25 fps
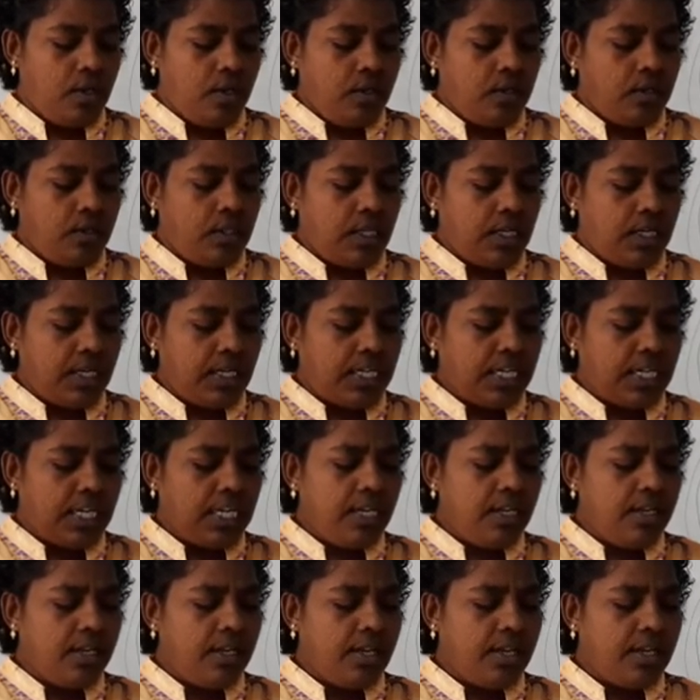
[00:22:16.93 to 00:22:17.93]
The
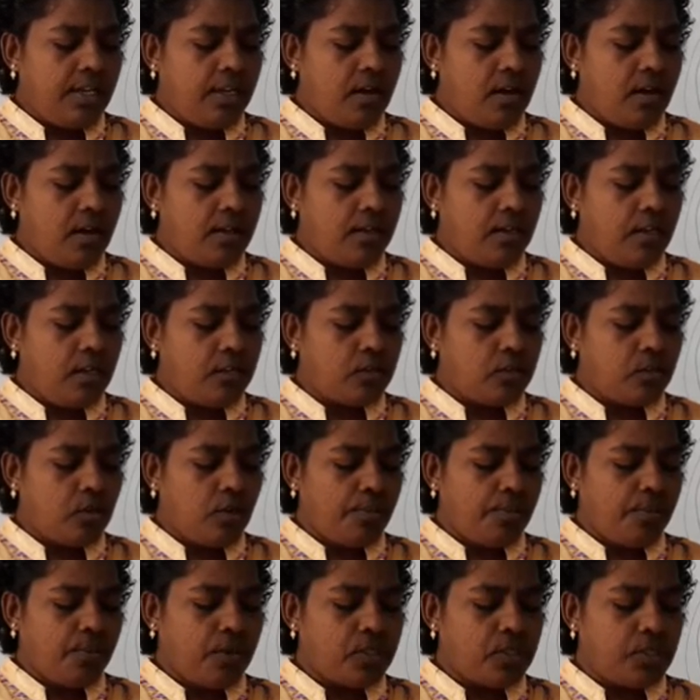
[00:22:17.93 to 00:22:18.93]
green area in a
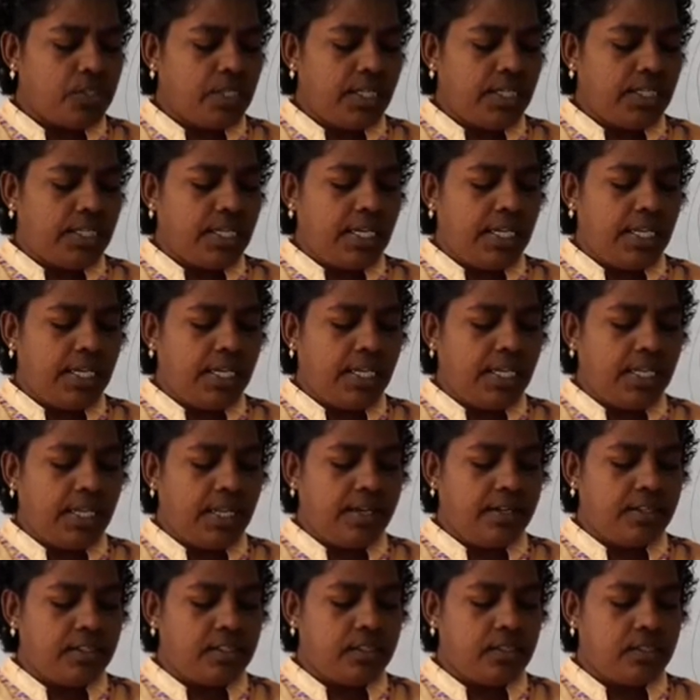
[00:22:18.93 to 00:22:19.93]
topo sheet
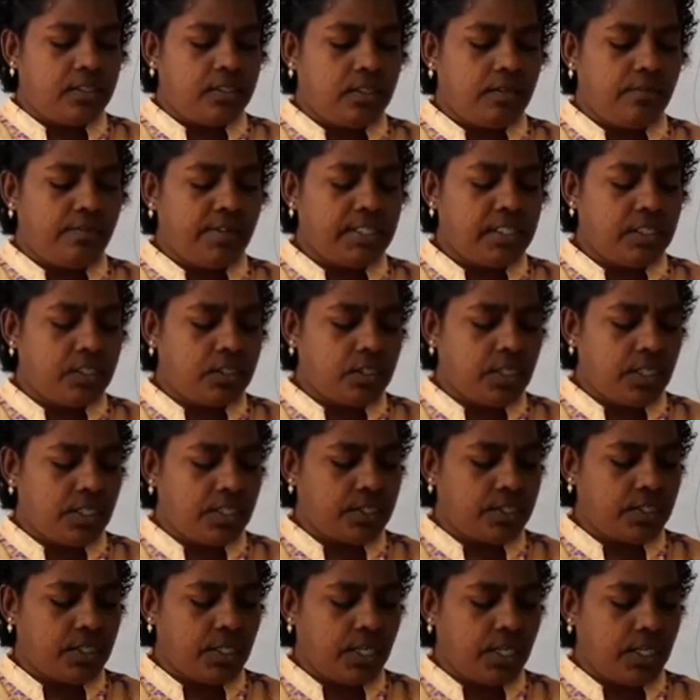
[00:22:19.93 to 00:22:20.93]
indicates
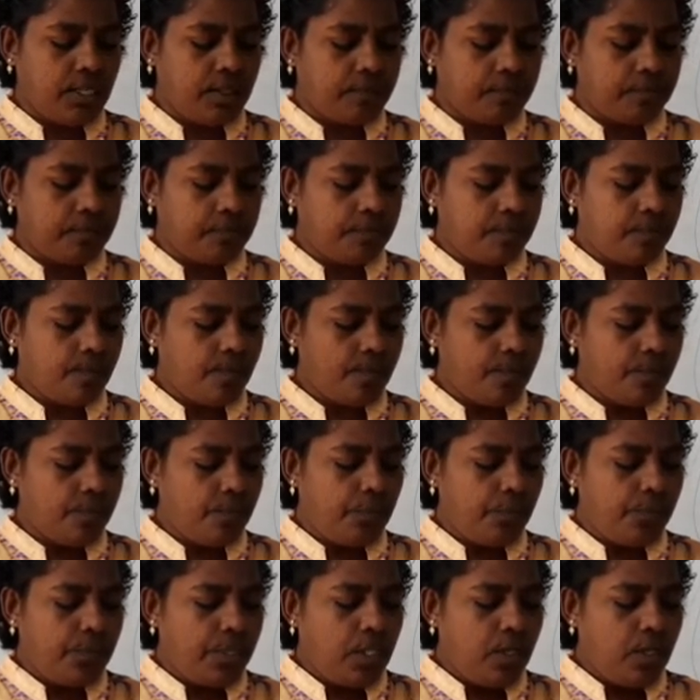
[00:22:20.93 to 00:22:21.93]
vegetation.
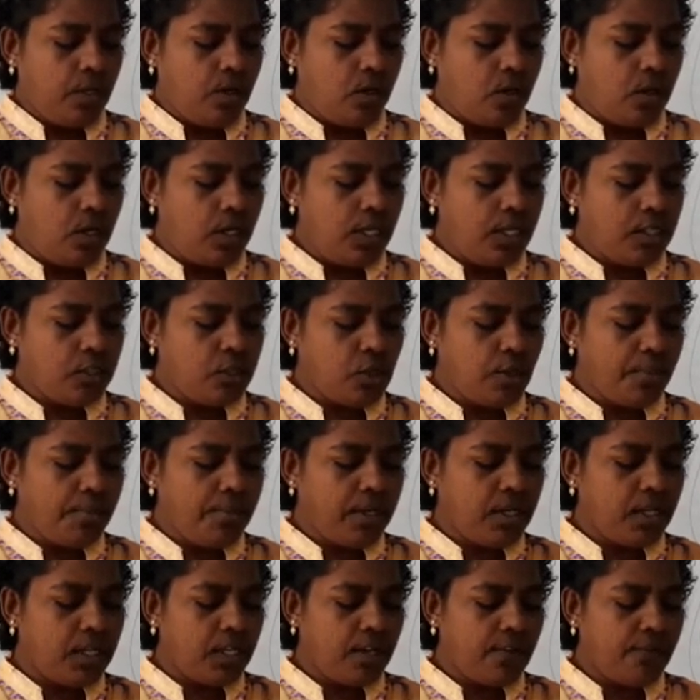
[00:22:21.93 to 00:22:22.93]
On a
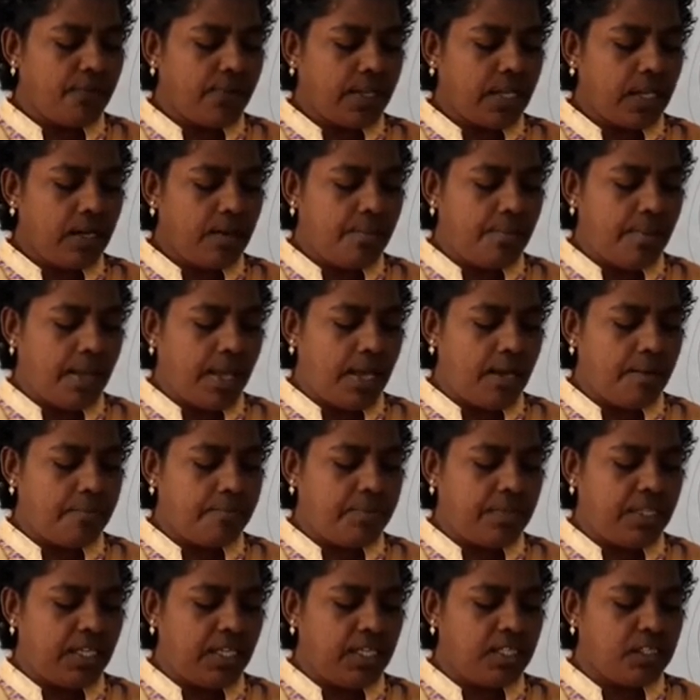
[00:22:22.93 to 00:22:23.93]
topographical
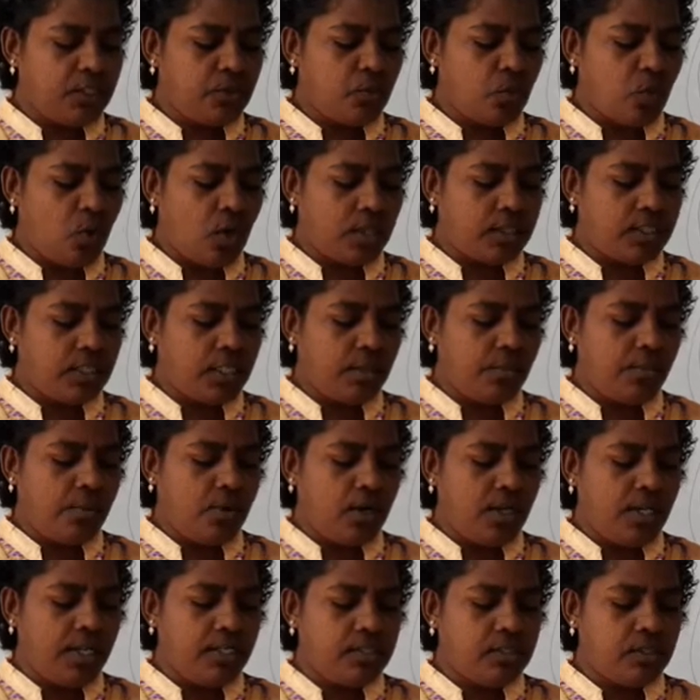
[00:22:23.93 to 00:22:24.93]
map, these water
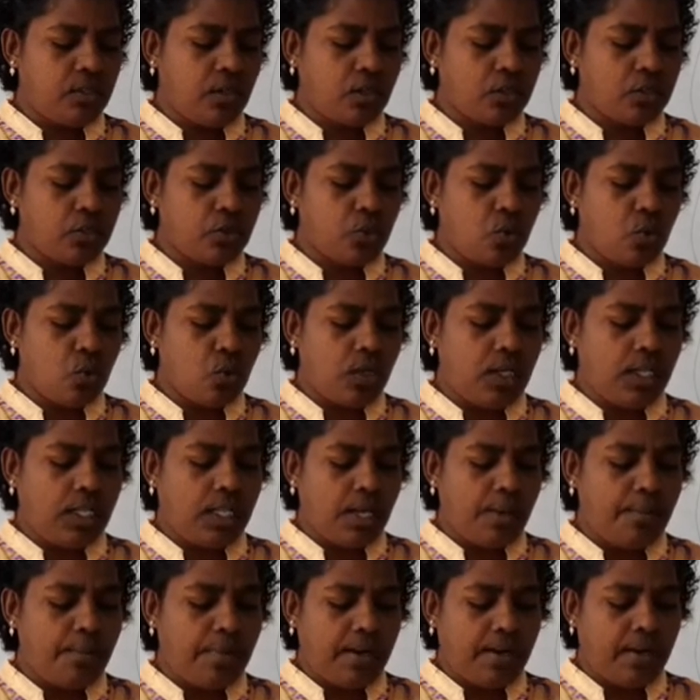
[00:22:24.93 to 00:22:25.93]
bodies are shown in
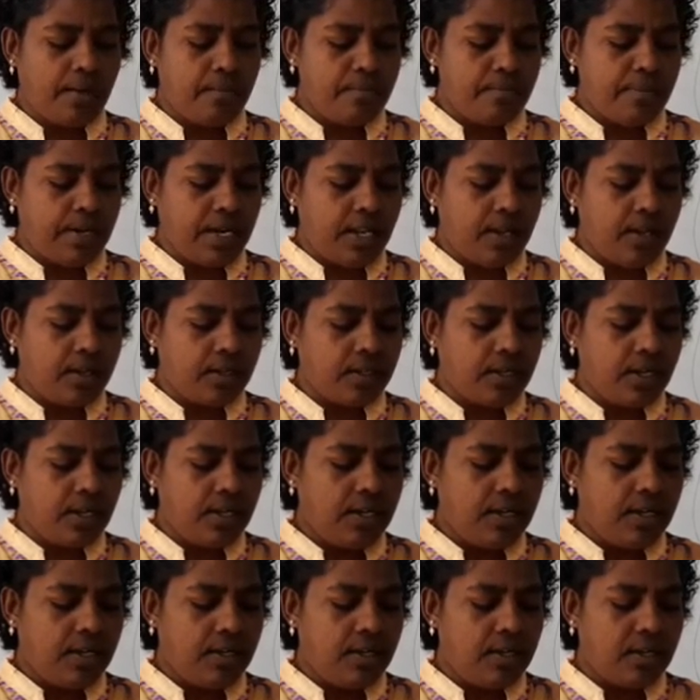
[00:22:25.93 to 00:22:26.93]
a black
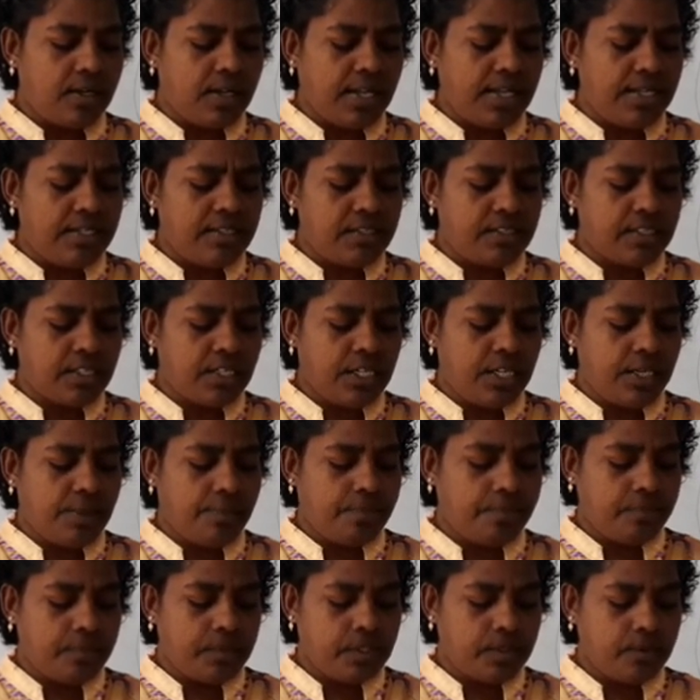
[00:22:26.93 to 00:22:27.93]
color, dry
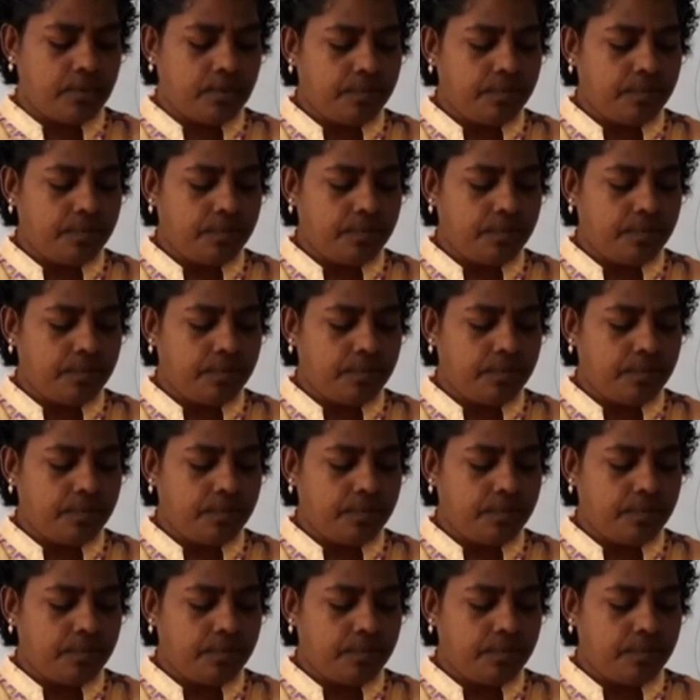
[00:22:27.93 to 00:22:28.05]
streams.